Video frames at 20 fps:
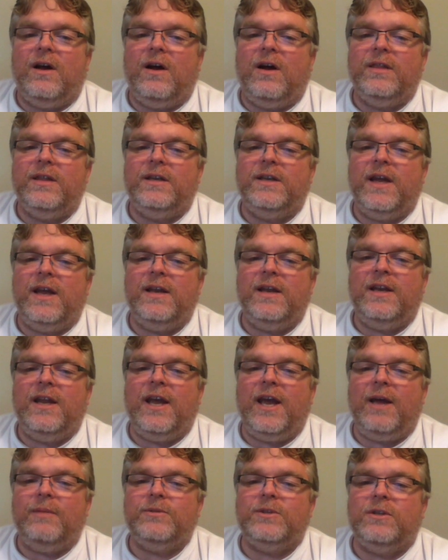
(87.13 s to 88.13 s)
On the 10
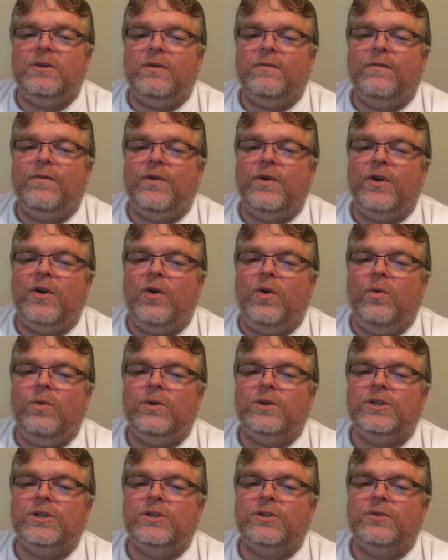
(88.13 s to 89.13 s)
taps, look for an
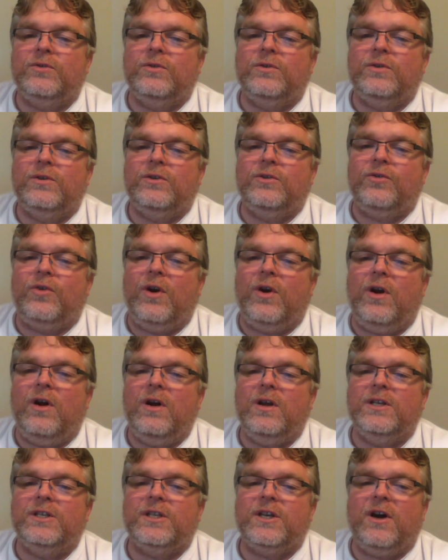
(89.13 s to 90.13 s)
Oaked
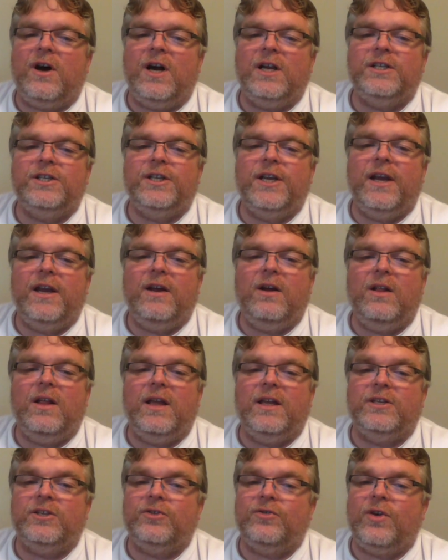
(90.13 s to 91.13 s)
Strong Scotch
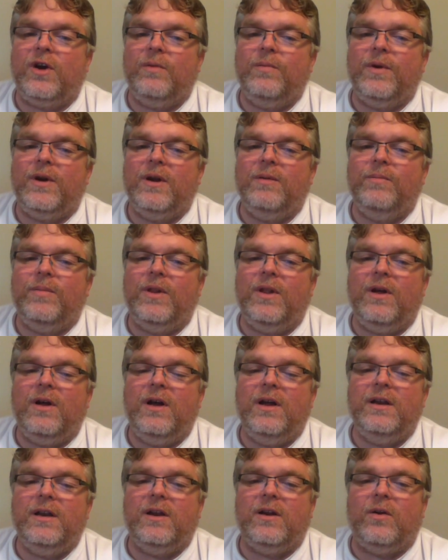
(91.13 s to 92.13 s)
Ale, a Strawberry
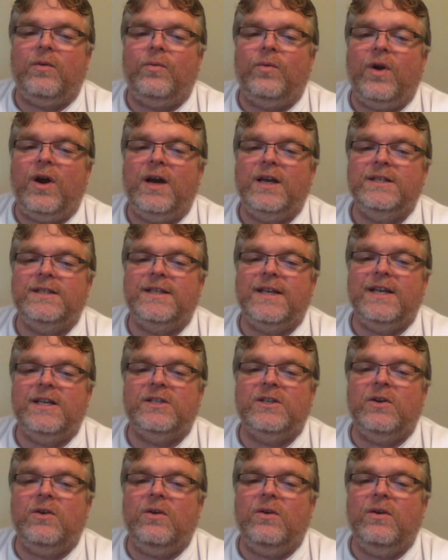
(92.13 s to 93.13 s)
Blonde, a Rye
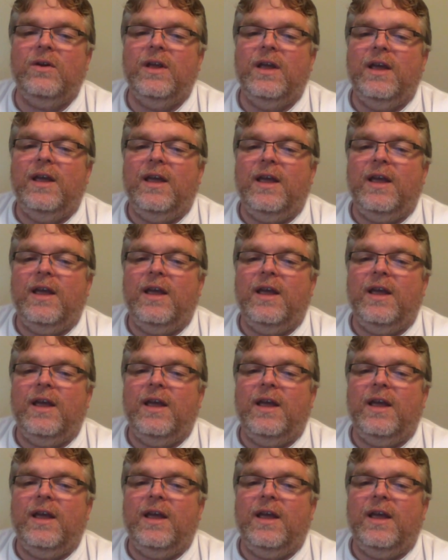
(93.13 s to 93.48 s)
Saison,